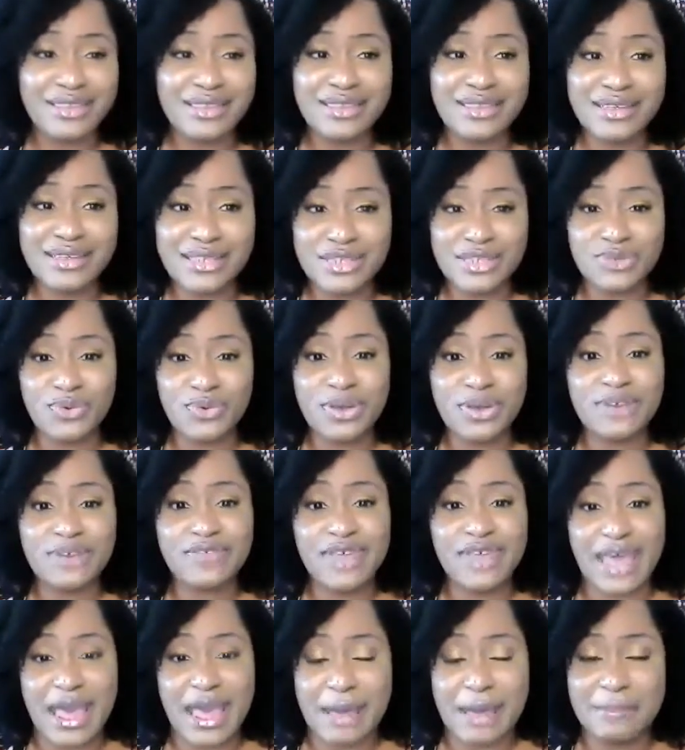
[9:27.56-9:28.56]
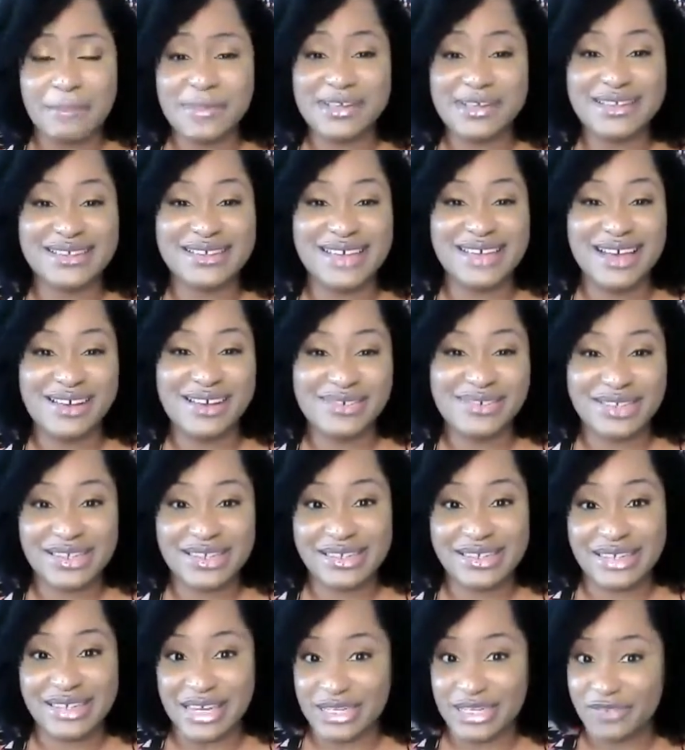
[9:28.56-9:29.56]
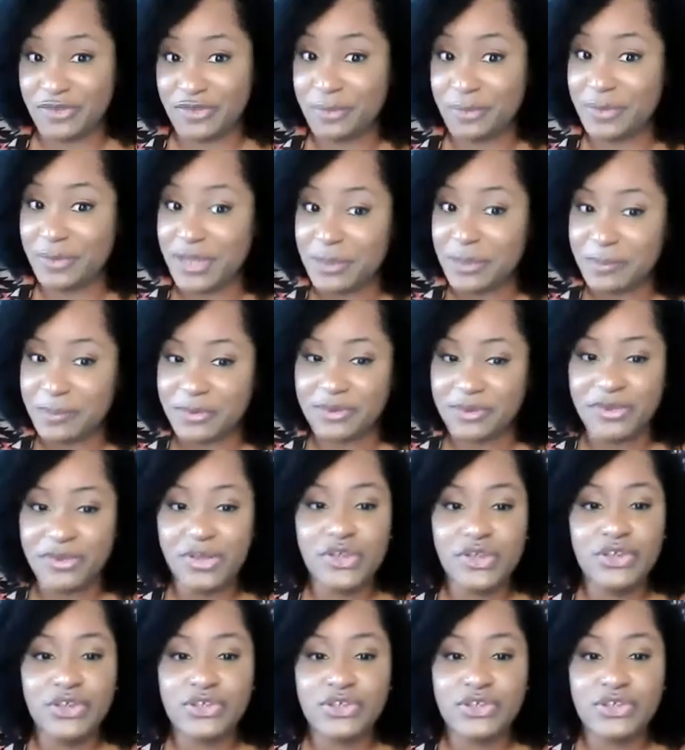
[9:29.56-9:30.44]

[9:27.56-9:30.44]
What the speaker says: This is one of the habits of successful people.